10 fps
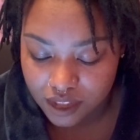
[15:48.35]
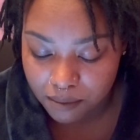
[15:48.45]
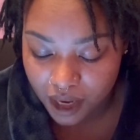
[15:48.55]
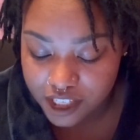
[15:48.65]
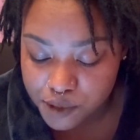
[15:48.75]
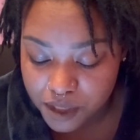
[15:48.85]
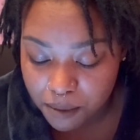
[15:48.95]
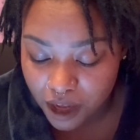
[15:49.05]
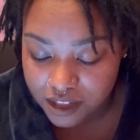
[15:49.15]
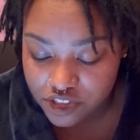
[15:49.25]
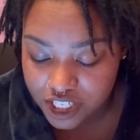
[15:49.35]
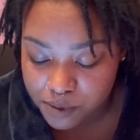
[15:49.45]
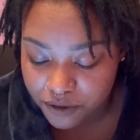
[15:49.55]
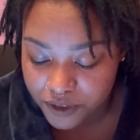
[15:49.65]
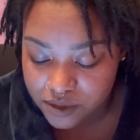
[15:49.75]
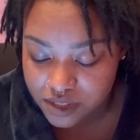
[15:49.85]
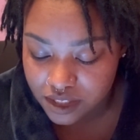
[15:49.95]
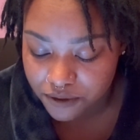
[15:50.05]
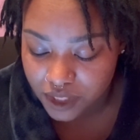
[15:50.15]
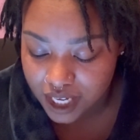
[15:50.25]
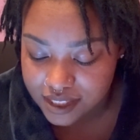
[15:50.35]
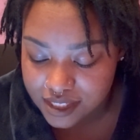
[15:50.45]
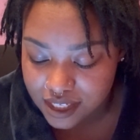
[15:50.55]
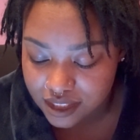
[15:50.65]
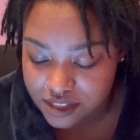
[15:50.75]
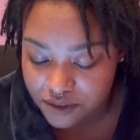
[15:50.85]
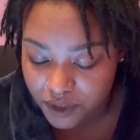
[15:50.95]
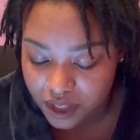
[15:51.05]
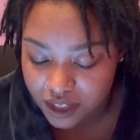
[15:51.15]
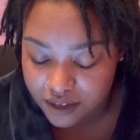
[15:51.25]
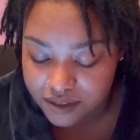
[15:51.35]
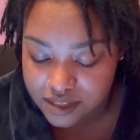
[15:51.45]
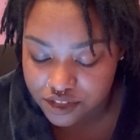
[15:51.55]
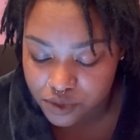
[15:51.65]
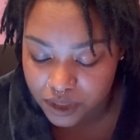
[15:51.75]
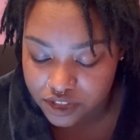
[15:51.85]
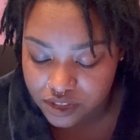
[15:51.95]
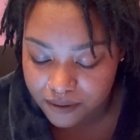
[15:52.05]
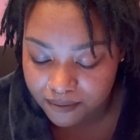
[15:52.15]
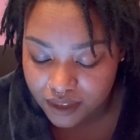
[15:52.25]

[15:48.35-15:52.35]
My husband apologized profusely for not seeing the severity of the situation.